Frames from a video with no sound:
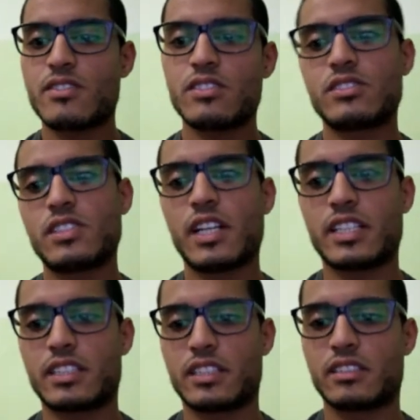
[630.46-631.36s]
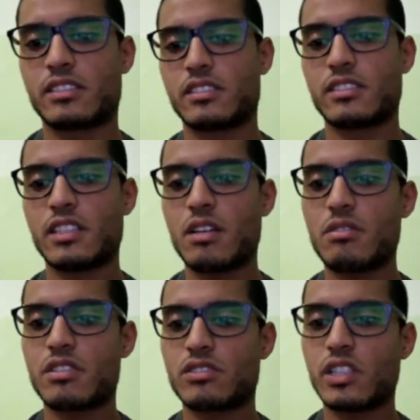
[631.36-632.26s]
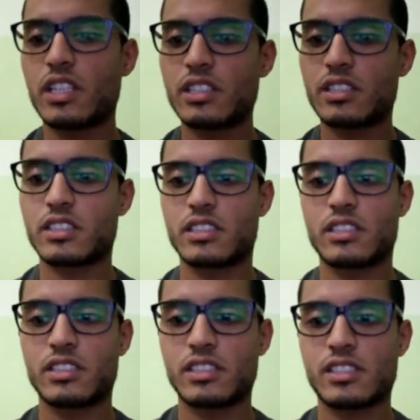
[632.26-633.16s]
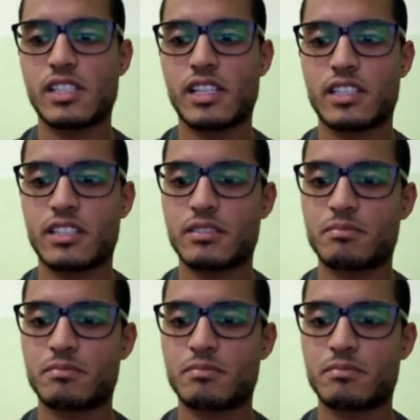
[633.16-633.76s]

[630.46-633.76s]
The writing. Now the writing, it's like